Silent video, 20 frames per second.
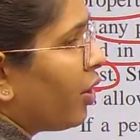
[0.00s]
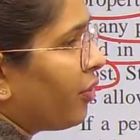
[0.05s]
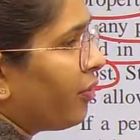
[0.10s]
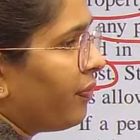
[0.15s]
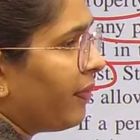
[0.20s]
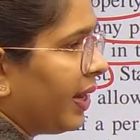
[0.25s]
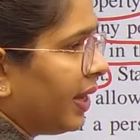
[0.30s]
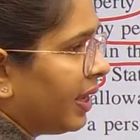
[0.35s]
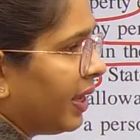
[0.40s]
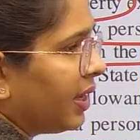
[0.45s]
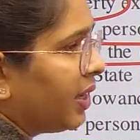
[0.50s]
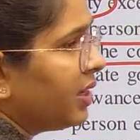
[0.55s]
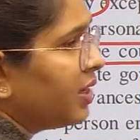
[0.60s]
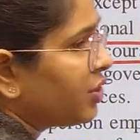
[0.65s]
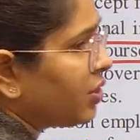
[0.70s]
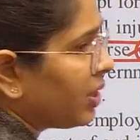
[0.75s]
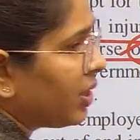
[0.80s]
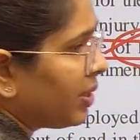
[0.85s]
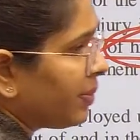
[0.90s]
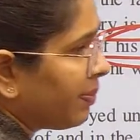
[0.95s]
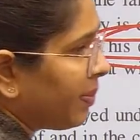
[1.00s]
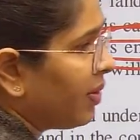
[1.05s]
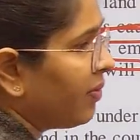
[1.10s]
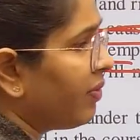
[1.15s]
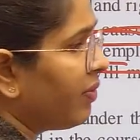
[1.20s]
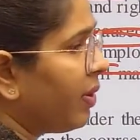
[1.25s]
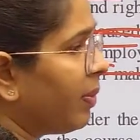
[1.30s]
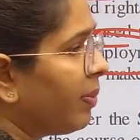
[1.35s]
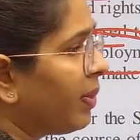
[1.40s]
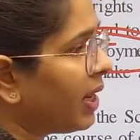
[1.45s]
of medical
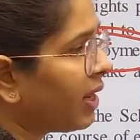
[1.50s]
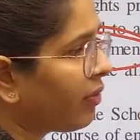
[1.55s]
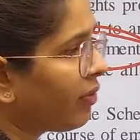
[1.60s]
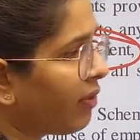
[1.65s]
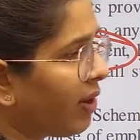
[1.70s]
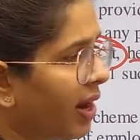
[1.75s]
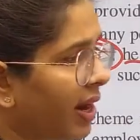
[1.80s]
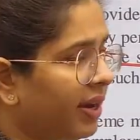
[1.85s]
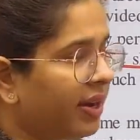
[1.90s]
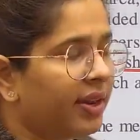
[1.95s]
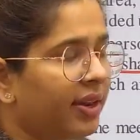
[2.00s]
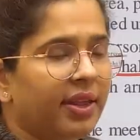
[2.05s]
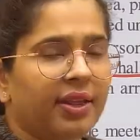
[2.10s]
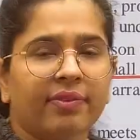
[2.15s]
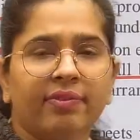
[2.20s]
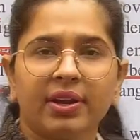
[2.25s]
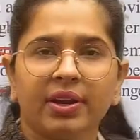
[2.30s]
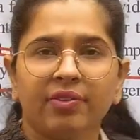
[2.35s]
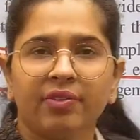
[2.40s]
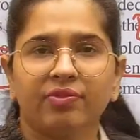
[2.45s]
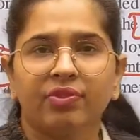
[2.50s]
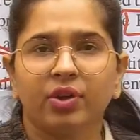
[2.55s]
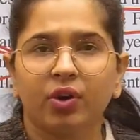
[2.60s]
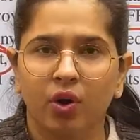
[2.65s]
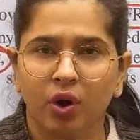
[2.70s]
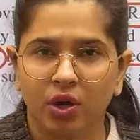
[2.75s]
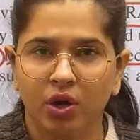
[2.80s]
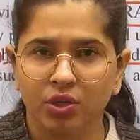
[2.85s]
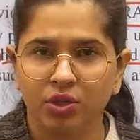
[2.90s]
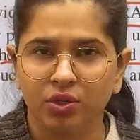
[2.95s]
treatment will be required, even if the
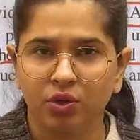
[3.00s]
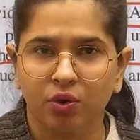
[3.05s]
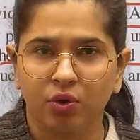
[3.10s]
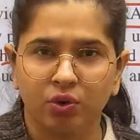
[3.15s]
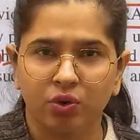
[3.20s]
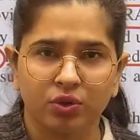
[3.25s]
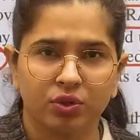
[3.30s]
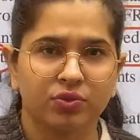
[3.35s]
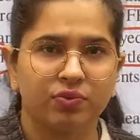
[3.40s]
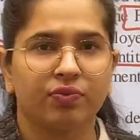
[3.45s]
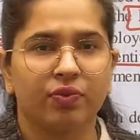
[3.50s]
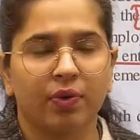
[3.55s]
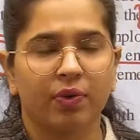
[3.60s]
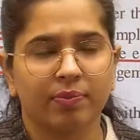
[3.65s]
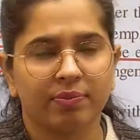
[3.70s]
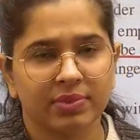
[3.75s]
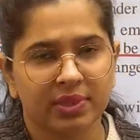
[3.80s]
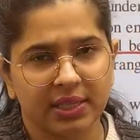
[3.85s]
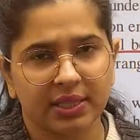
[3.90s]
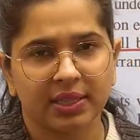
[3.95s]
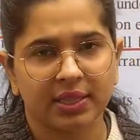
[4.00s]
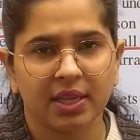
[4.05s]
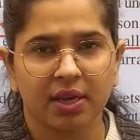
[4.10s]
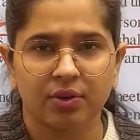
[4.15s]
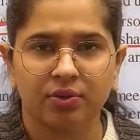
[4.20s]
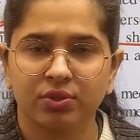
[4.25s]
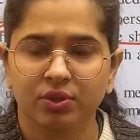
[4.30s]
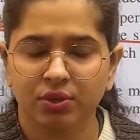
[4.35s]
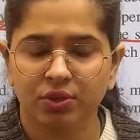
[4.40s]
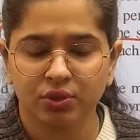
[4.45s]
cost goes from
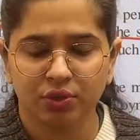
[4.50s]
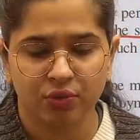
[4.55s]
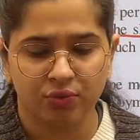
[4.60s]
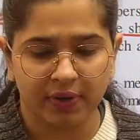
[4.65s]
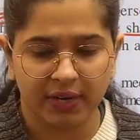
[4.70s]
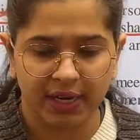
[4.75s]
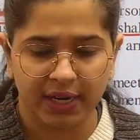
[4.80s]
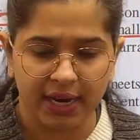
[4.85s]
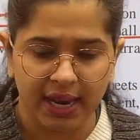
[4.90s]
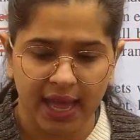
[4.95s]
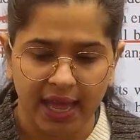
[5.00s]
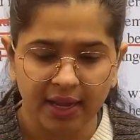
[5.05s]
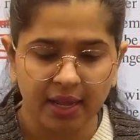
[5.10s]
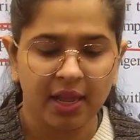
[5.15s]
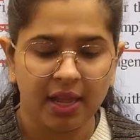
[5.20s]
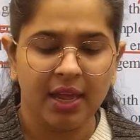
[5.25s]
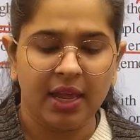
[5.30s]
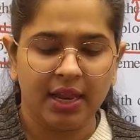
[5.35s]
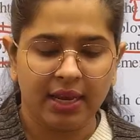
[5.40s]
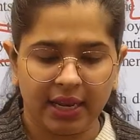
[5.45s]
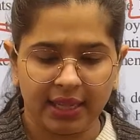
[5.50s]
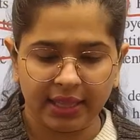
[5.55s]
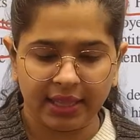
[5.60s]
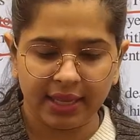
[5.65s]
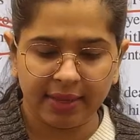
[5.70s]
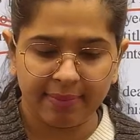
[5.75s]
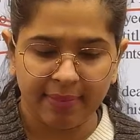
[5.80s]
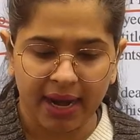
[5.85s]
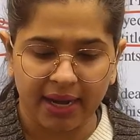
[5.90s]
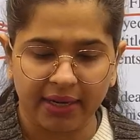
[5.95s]
10,000 to 1 lakh,
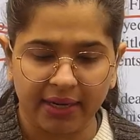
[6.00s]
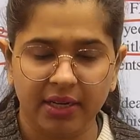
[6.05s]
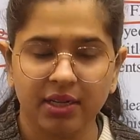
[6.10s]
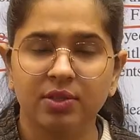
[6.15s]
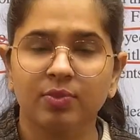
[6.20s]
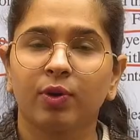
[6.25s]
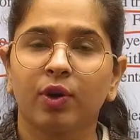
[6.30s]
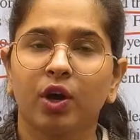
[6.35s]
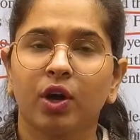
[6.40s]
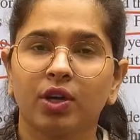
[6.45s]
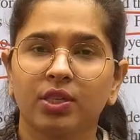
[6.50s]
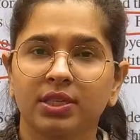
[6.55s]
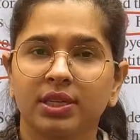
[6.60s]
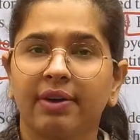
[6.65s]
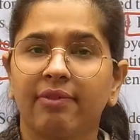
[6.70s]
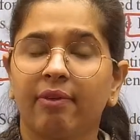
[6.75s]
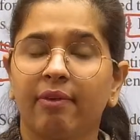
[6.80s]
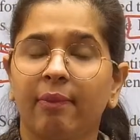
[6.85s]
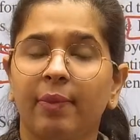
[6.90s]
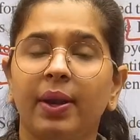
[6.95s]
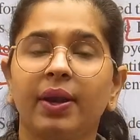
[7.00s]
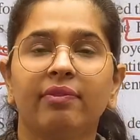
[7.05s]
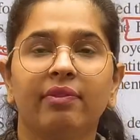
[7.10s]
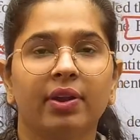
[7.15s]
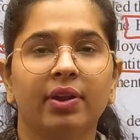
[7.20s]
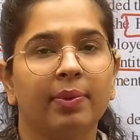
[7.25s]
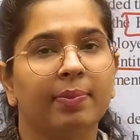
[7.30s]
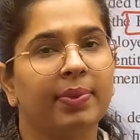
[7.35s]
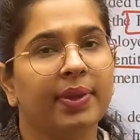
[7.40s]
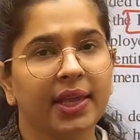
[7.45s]
nothing matters, because government
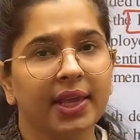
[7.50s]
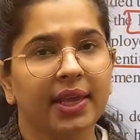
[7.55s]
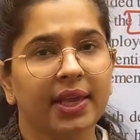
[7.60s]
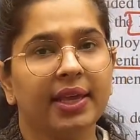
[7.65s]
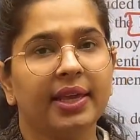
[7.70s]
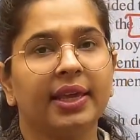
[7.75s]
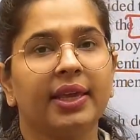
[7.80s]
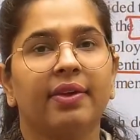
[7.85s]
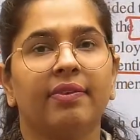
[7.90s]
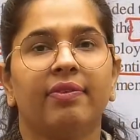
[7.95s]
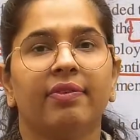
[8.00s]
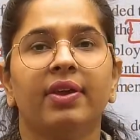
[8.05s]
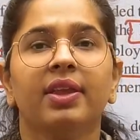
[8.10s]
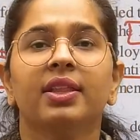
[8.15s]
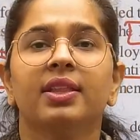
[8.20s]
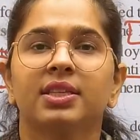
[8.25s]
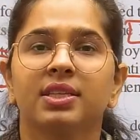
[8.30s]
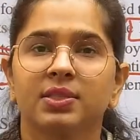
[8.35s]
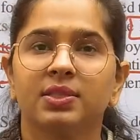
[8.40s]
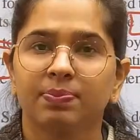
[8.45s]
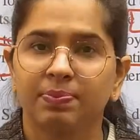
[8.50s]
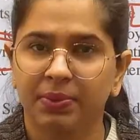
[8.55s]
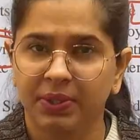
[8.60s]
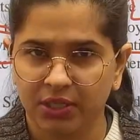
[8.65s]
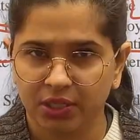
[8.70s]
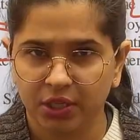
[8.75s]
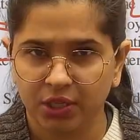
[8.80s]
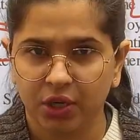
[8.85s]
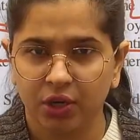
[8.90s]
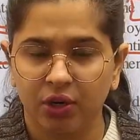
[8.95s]
will be giving this
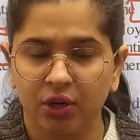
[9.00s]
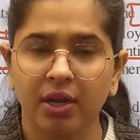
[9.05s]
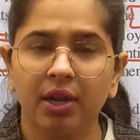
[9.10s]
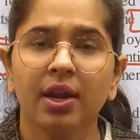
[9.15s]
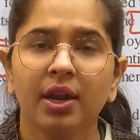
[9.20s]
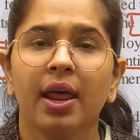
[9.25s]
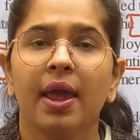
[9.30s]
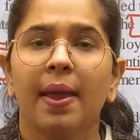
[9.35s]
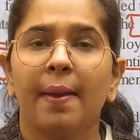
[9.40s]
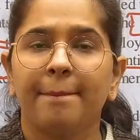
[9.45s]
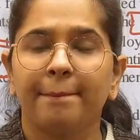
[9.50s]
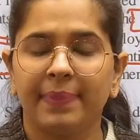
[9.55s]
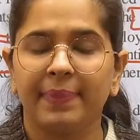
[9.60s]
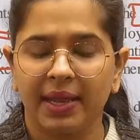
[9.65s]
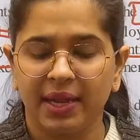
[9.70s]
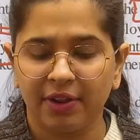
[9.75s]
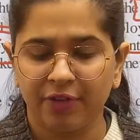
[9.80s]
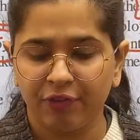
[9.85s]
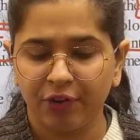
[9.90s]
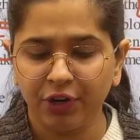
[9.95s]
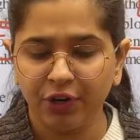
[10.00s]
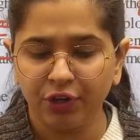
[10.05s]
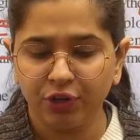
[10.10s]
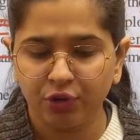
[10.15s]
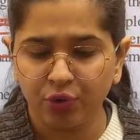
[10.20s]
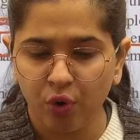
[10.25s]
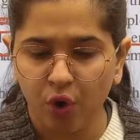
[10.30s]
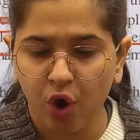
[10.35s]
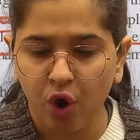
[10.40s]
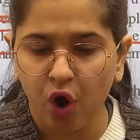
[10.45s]
particular benefit
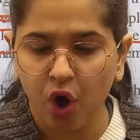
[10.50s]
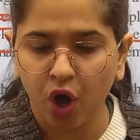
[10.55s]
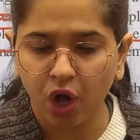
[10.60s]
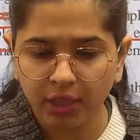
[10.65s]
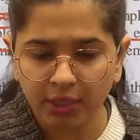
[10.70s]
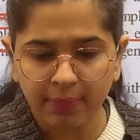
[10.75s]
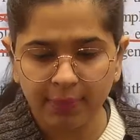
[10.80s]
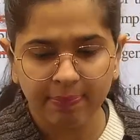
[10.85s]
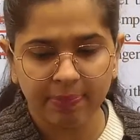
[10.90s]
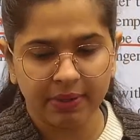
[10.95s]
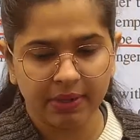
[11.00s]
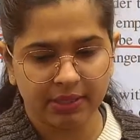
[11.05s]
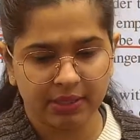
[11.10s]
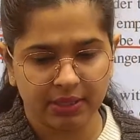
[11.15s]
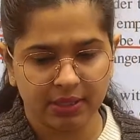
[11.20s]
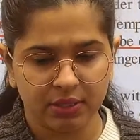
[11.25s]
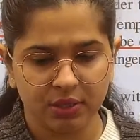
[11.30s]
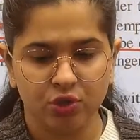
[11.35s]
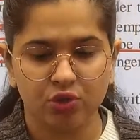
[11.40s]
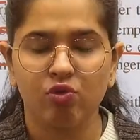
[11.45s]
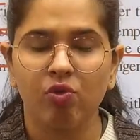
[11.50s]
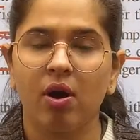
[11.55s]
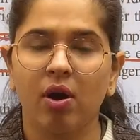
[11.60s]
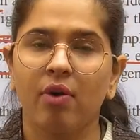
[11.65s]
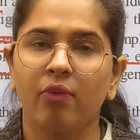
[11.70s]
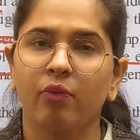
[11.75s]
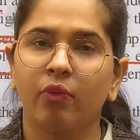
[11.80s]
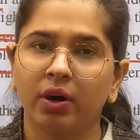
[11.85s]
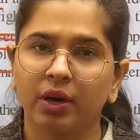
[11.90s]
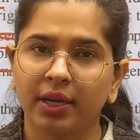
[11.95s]
to all the persons who
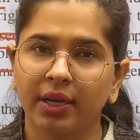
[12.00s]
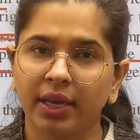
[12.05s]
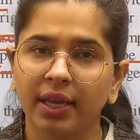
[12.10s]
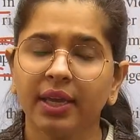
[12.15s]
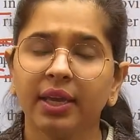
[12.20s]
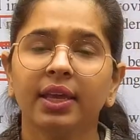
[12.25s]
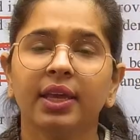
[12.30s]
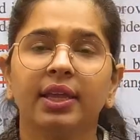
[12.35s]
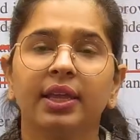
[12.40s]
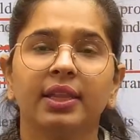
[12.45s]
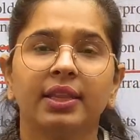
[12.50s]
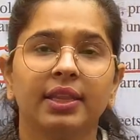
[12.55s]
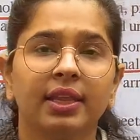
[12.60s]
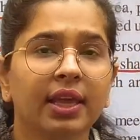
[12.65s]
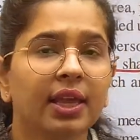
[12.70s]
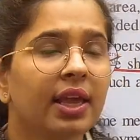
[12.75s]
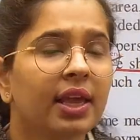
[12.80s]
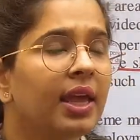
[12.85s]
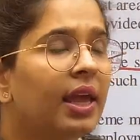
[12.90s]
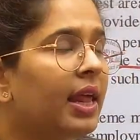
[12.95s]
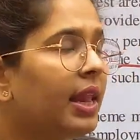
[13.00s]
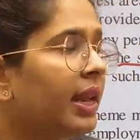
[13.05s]
are working in the